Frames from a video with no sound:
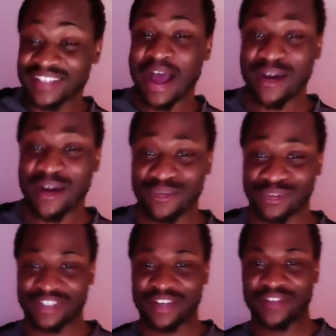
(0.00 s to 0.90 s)

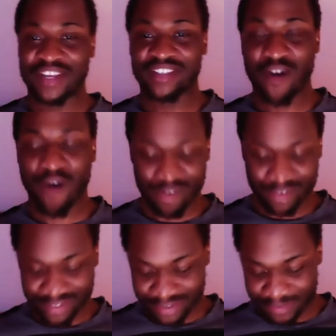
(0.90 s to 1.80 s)
powerful stuff. That's
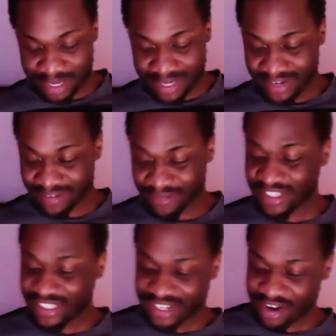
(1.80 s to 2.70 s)
called being a
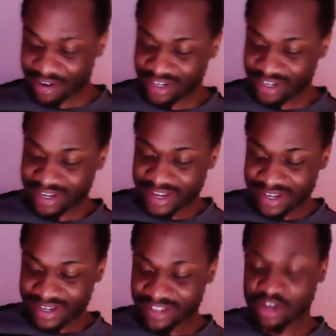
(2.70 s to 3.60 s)
visionary.
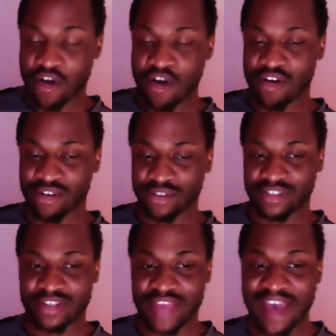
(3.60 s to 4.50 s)
That's
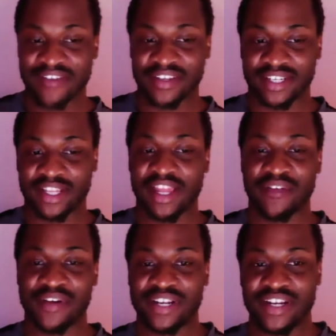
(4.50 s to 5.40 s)
called having
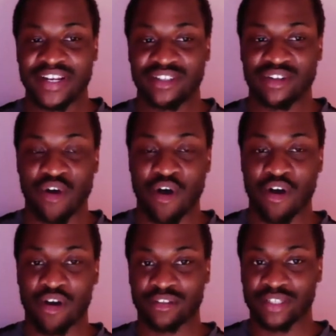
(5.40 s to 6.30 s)
clarity. That's
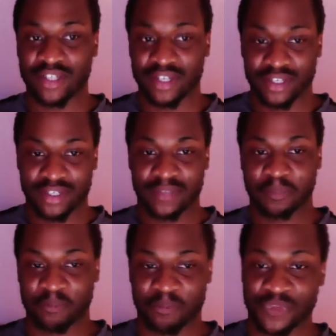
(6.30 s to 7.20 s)
called
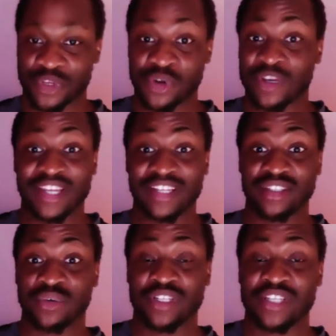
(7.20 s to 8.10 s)
you don't get
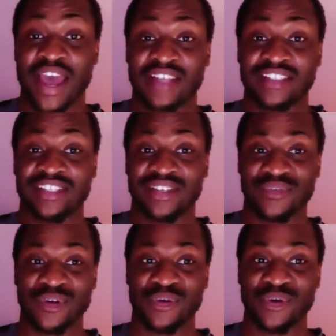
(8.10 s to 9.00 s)
into a taxi if
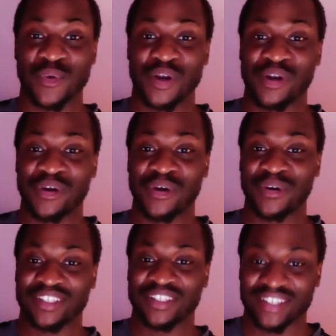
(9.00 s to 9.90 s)
you don't know where you're
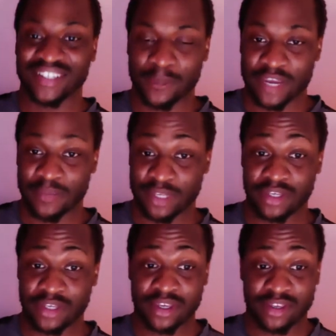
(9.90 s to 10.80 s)
going type
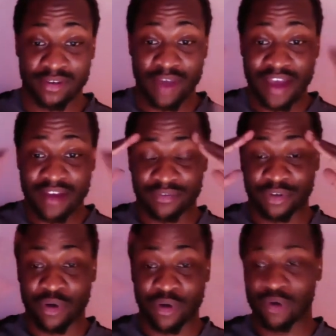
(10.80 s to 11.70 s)
thing. You
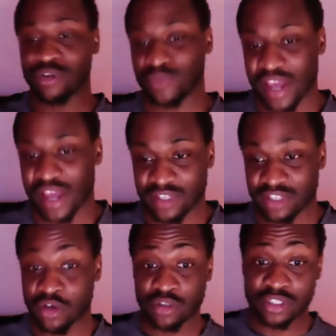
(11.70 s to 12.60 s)
have goals. We have these
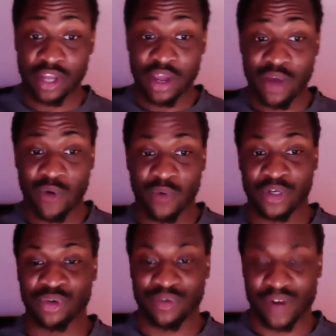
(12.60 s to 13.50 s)
goals. And what we're
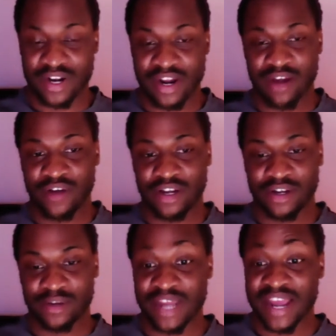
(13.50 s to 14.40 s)
doing right
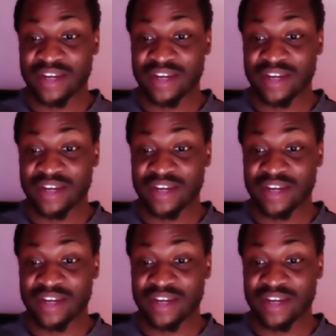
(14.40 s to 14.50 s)
now, Daniel